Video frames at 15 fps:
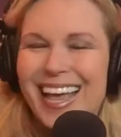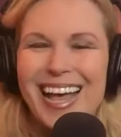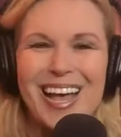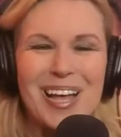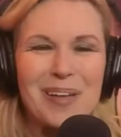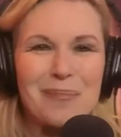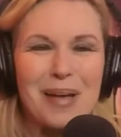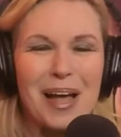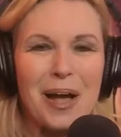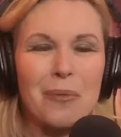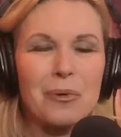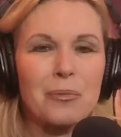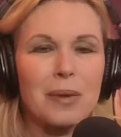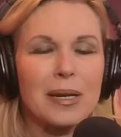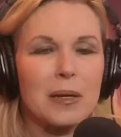I
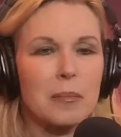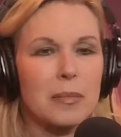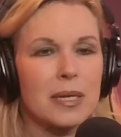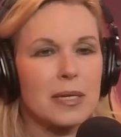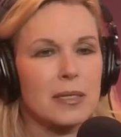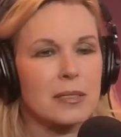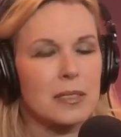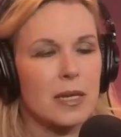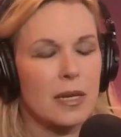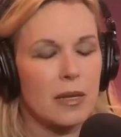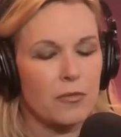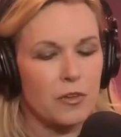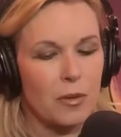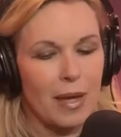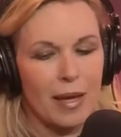would recommend,
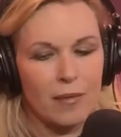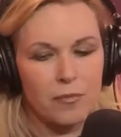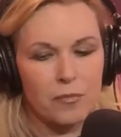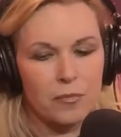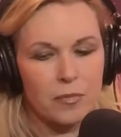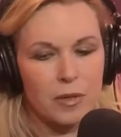if you have